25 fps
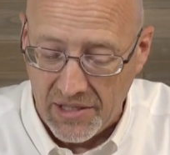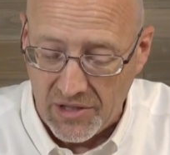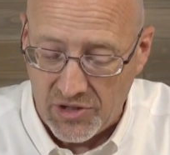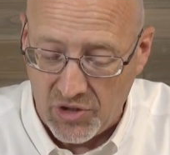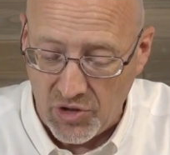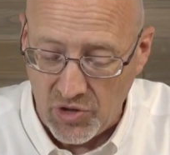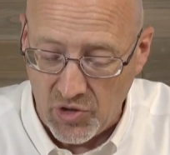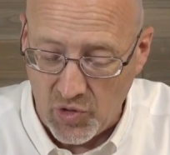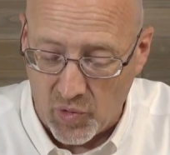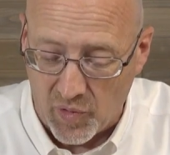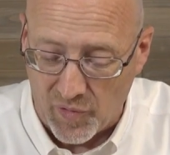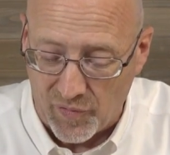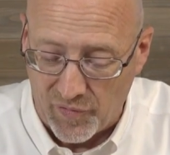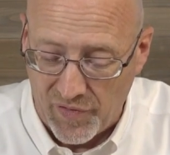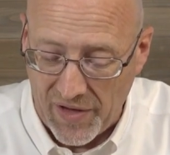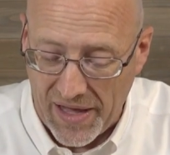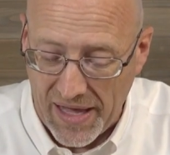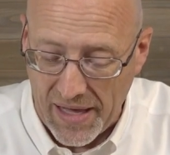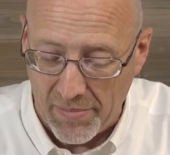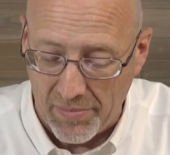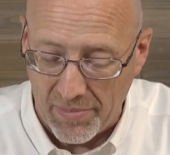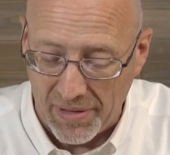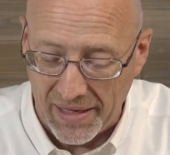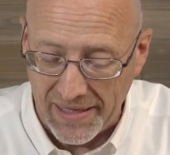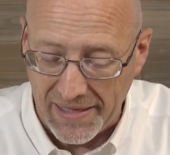to your
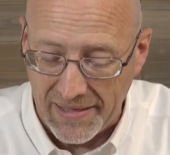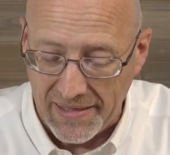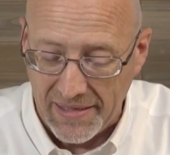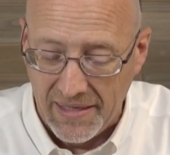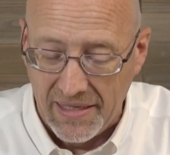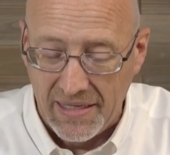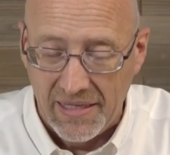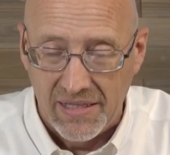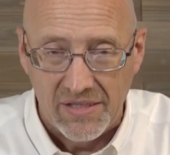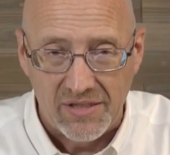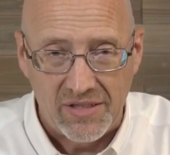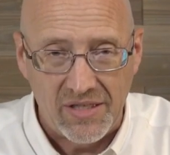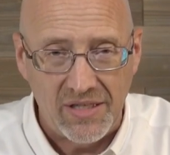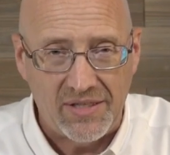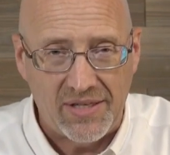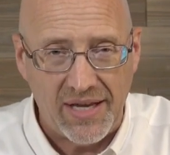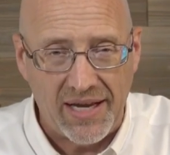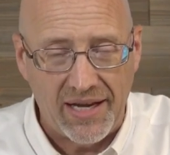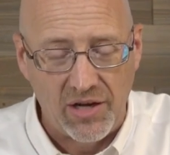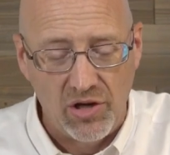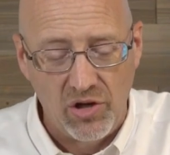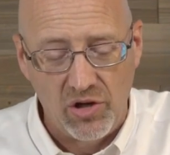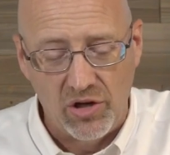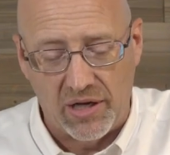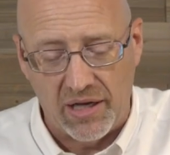family. See,
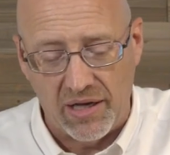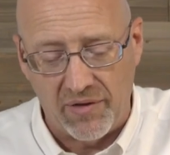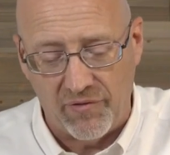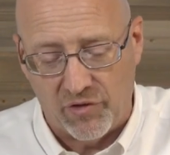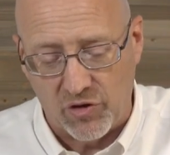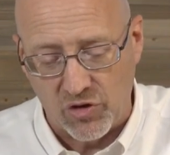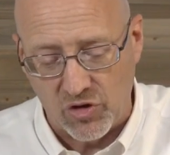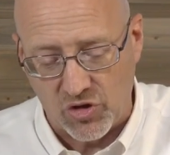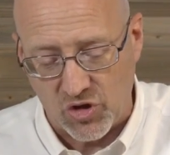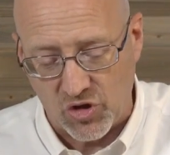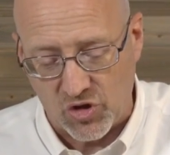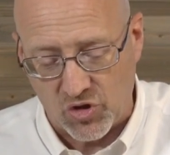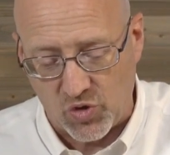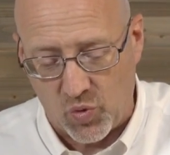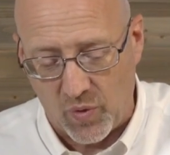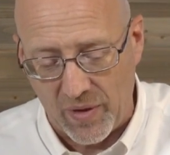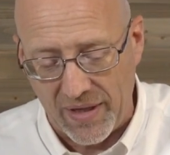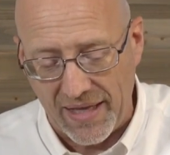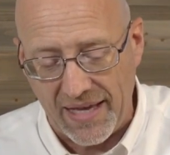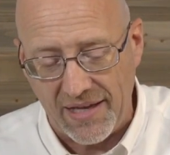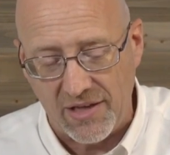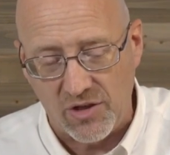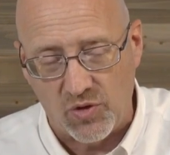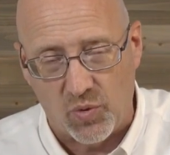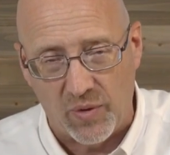take a look at verses
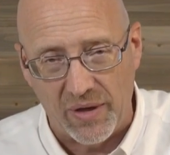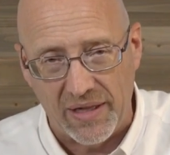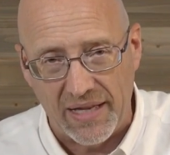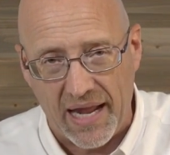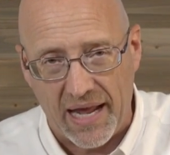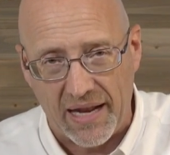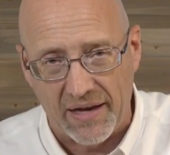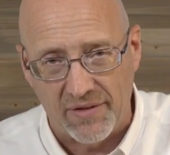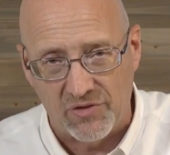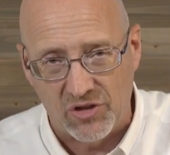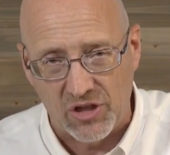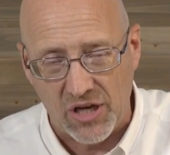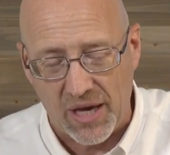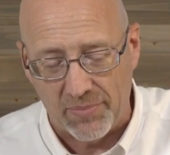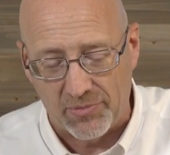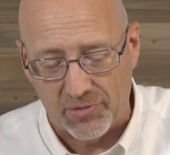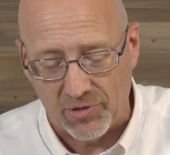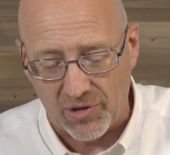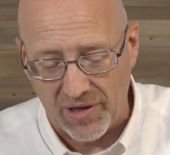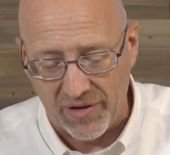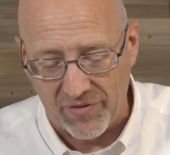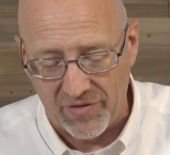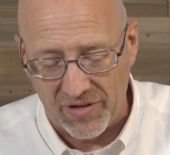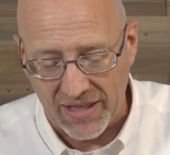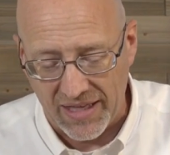28 and 29 of
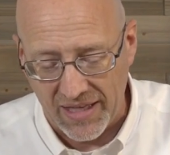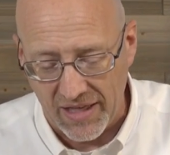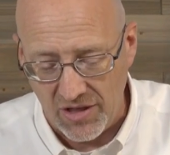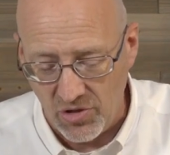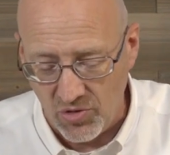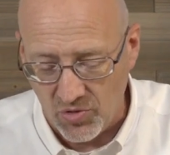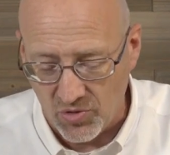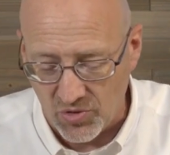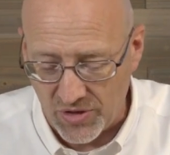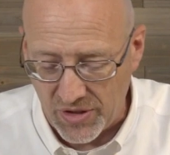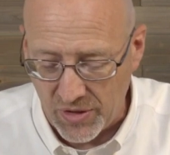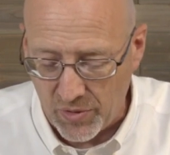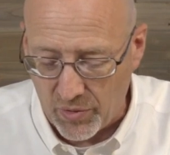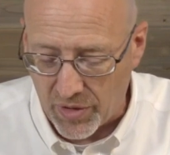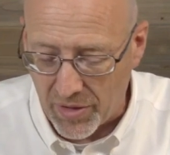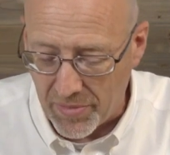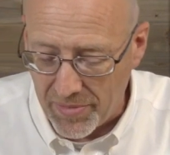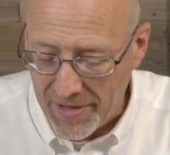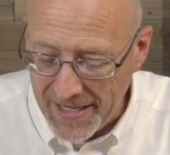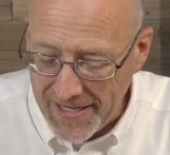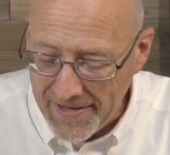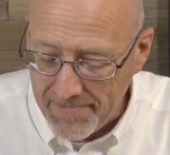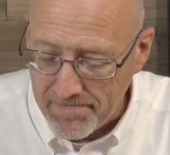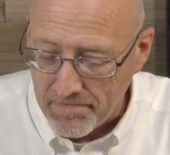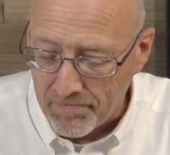chapter 11 again. You'll see what I
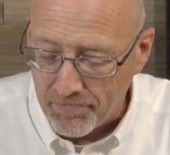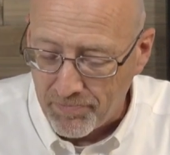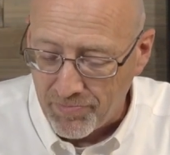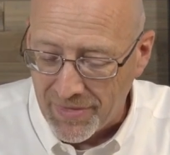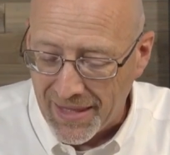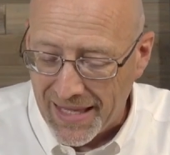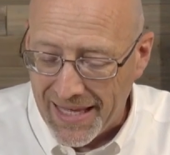mean.